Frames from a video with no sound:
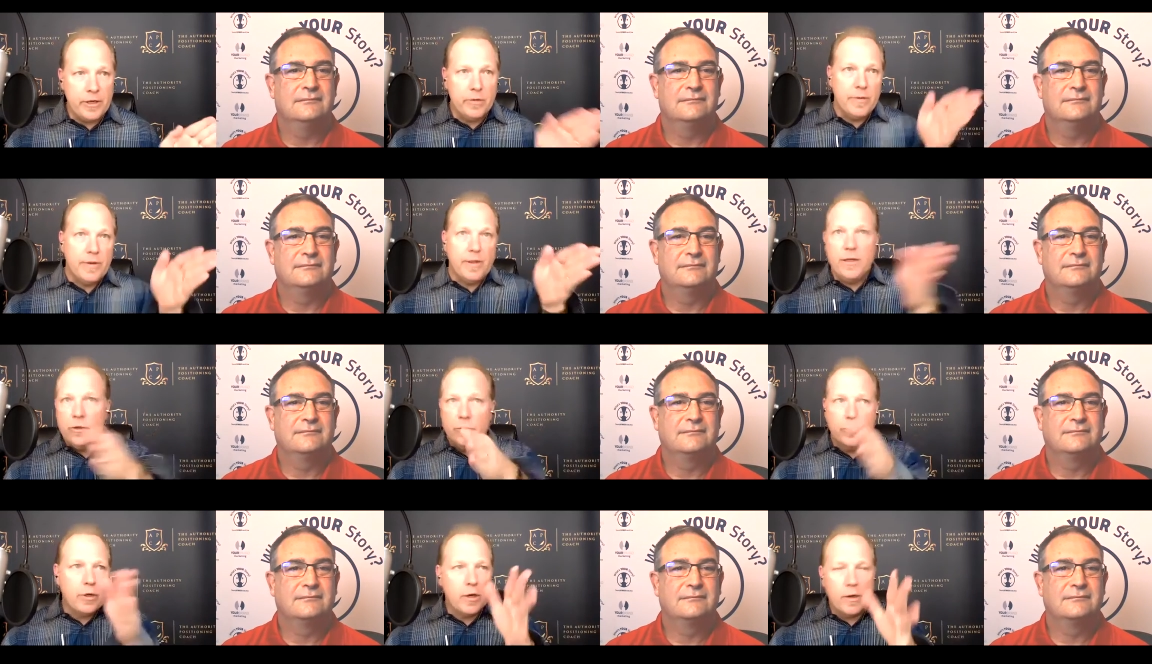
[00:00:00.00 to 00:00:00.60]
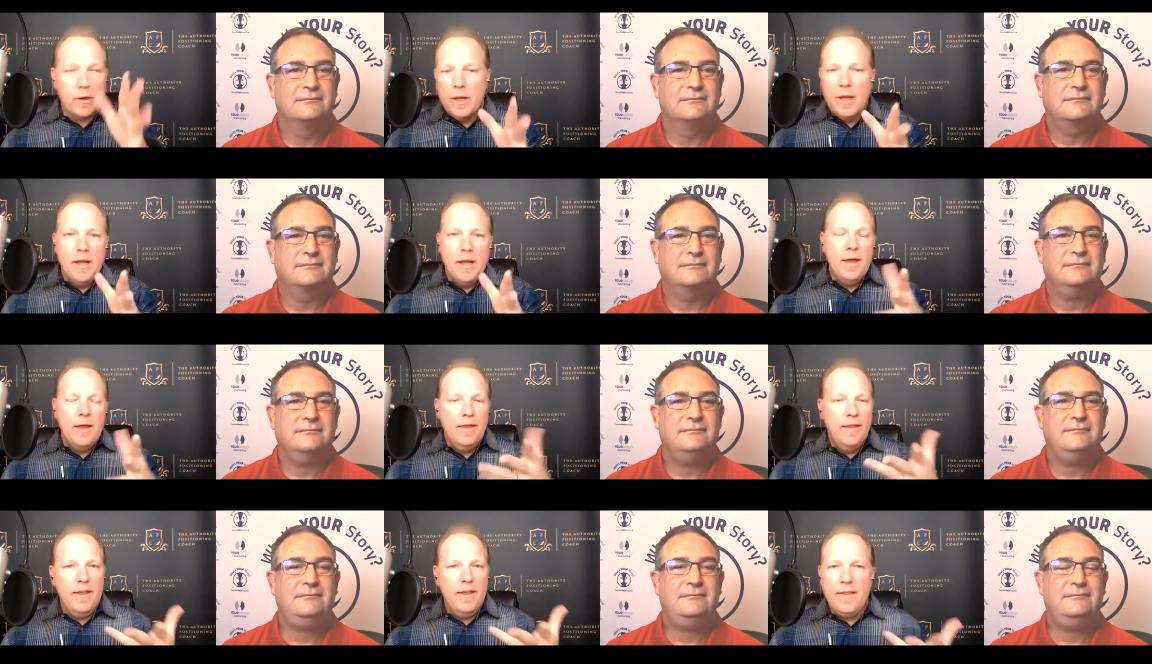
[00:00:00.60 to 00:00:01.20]
Speaker 1: then you're talking,
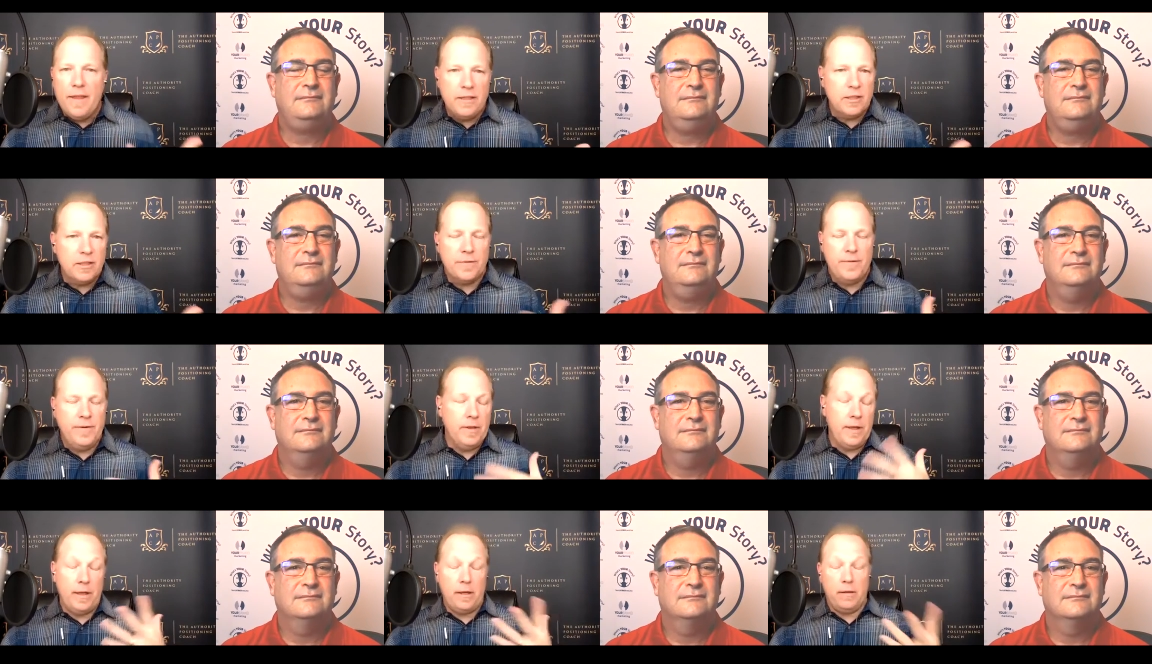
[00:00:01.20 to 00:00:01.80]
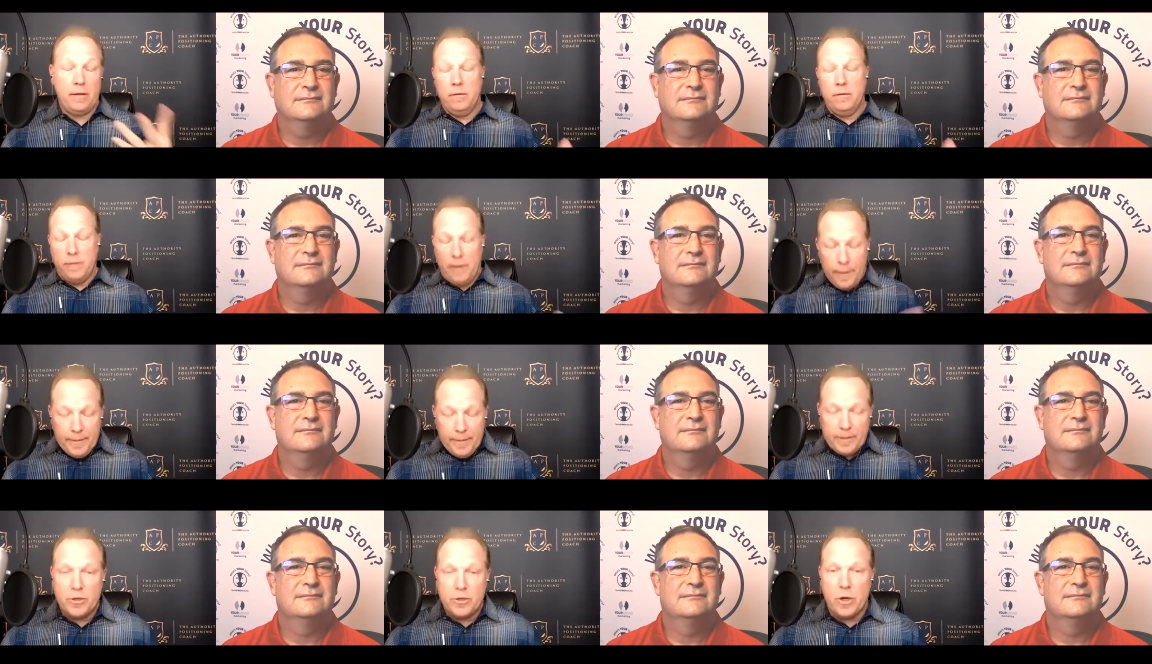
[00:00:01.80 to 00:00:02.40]
then they just feel like,
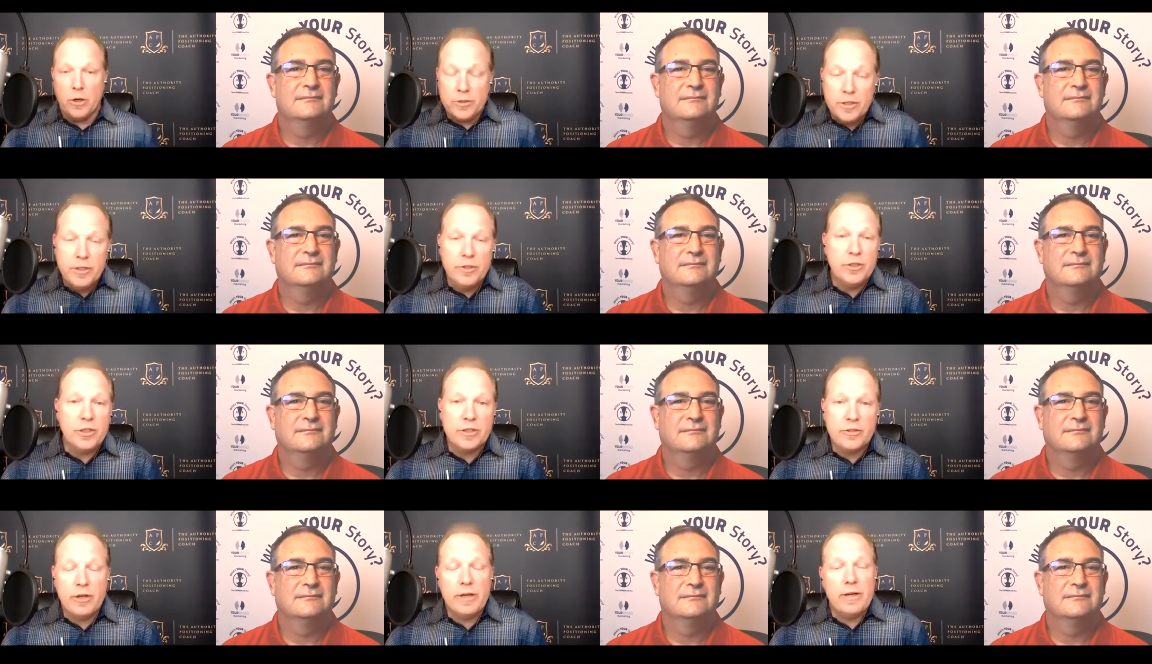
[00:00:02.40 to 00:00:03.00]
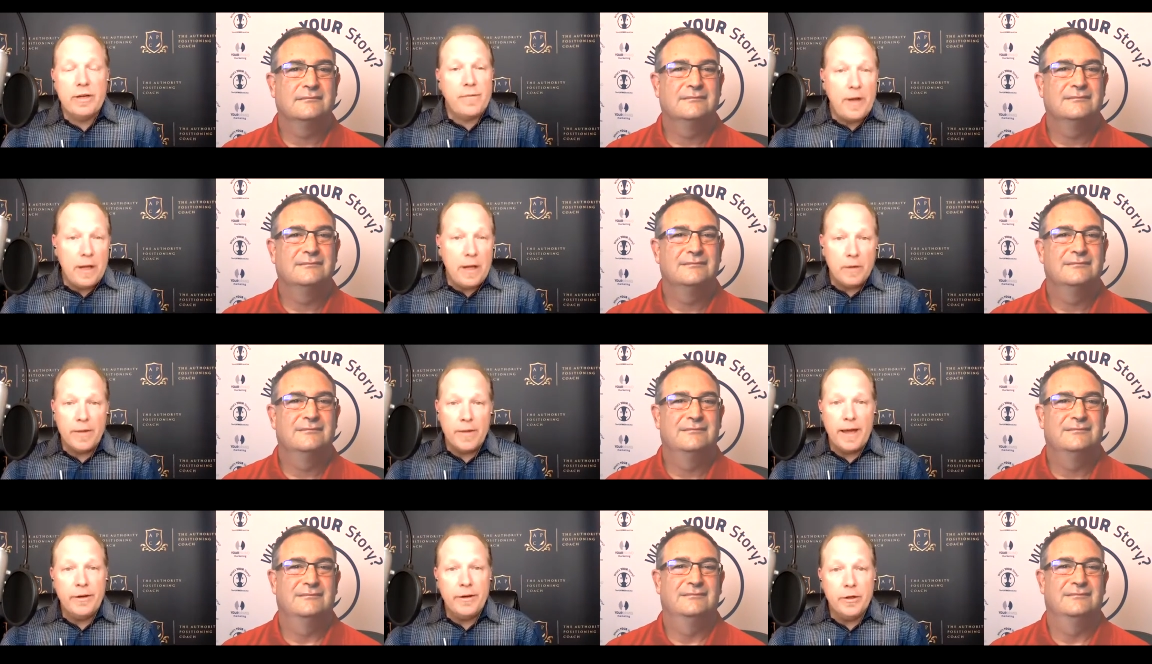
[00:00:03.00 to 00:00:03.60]
I'm exhausted just trying to
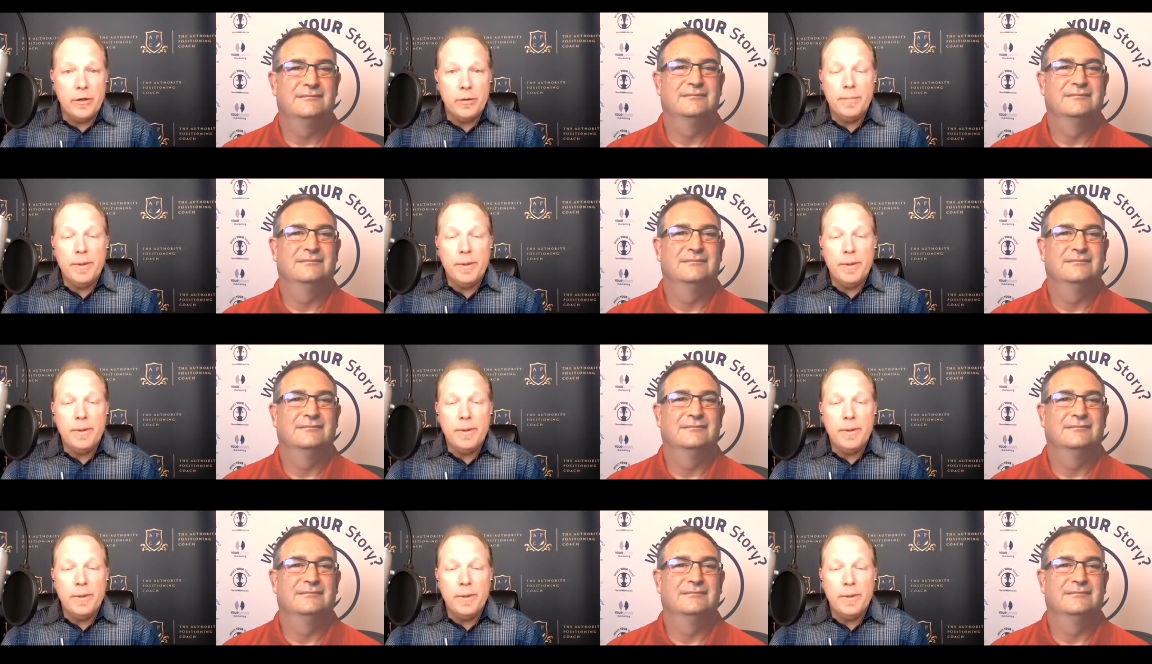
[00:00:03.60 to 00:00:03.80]
follow that dude.